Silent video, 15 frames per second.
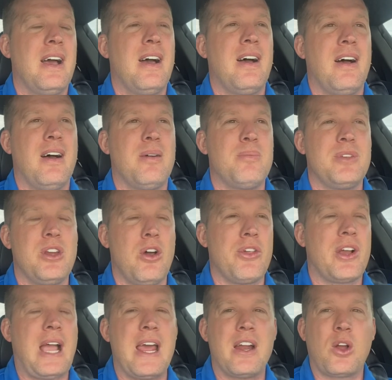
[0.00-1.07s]
Um, you know,
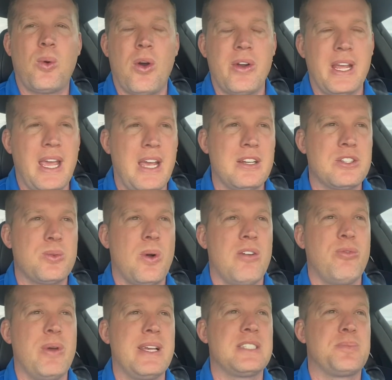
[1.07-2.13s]
they're kind of quoting eight to
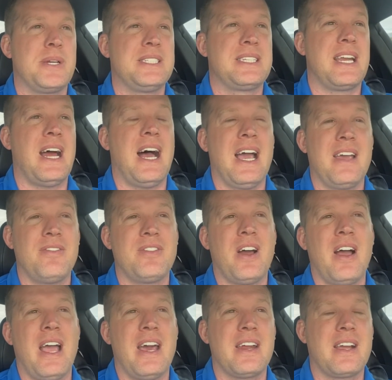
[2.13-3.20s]
12 weeks, but he said, I have
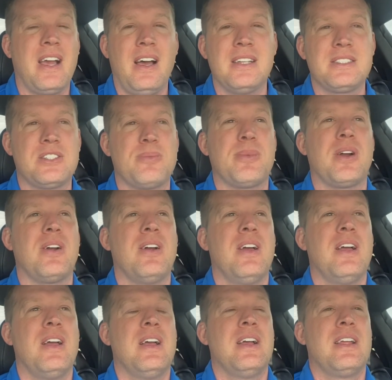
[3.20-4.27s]
not had a customer
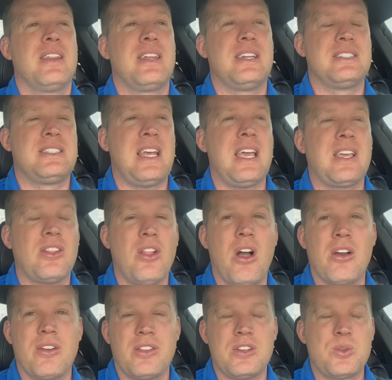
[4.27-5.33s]
that has taken
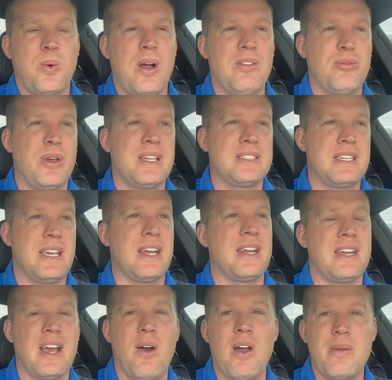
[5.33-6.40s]
longer than 12 weeks to get
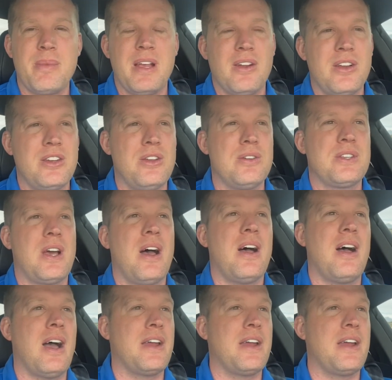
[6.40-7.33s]
it. Now I'm here in Utah.